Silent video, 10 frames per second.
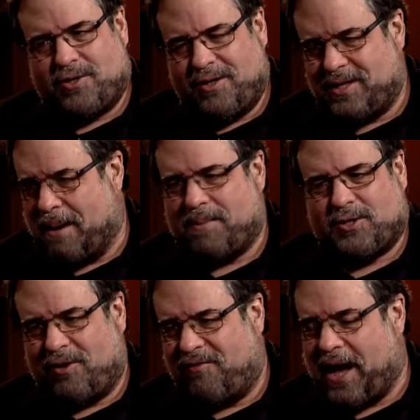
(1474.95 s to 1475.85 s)
and
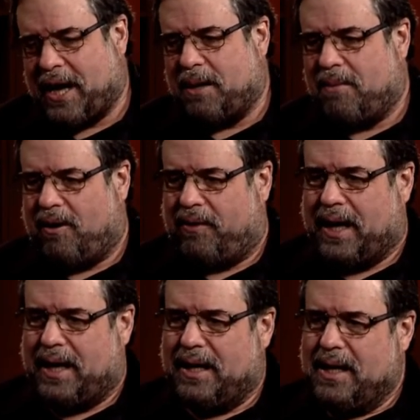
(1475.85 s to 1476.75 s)
temperature and vacuum and all
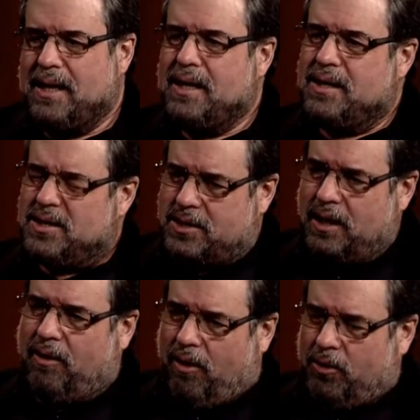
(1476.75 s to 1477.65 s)
that,
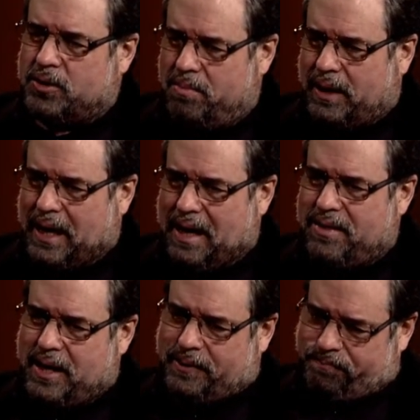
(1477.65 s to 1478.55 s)
still ultimately, I think,